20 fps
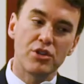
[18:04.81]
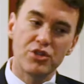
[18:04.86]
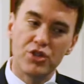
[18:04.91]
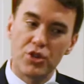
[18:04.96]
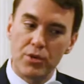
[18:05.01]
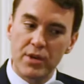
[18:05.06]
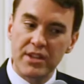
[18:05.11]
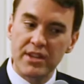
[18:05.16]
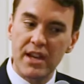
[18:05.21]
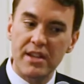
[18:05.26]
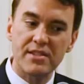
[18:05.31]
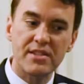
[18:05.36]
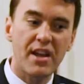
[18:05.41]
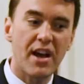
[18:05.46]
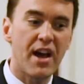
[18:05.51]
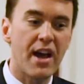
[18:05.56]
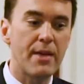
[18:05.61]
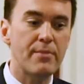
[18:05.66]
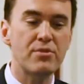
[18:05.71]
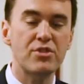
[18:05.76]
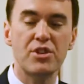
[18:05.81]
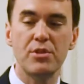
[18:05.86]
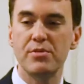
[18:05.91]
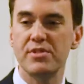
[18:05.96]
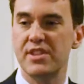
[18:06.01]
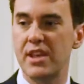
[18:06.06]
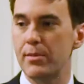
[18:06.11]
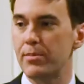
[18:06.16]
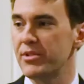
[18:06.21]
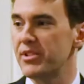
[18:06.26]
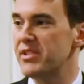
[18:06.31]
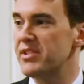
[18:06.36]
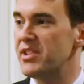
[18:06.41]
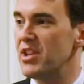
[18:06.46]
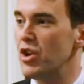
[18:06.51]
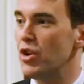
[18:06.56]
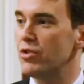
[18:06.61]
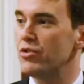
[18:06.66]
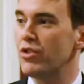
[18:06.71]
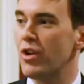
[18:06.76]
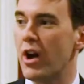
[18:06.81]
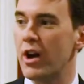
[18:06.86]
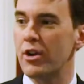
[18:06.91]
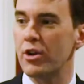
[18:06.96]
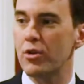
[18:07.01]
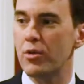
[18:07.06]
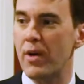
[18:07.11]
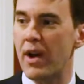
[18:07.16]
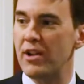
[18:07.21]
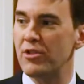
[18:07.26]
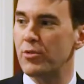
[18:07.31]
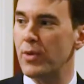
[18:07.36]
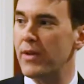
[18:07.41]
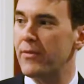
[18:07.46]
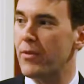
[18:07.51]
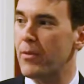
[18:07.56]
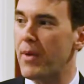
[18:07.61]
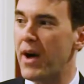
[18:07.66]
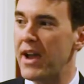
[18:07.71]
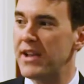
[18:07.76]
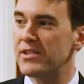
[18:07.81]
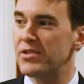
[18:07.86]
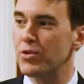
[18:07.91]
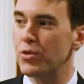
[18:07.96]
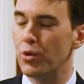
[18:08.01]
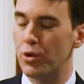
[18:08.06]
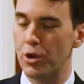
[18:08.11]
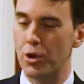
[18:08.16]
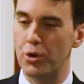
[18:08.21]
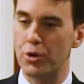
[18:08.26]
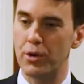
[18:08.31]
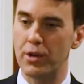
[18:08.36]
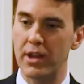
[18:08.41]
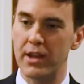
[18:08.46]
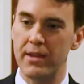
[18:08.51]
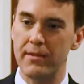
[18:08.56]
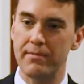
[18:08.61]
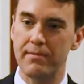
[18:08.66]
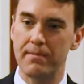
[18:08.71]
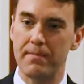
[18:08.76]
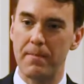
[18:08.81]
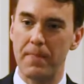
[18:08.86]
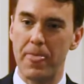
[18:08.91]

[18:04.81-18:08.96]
During that time, she was able to see her daughter graduate from high school early.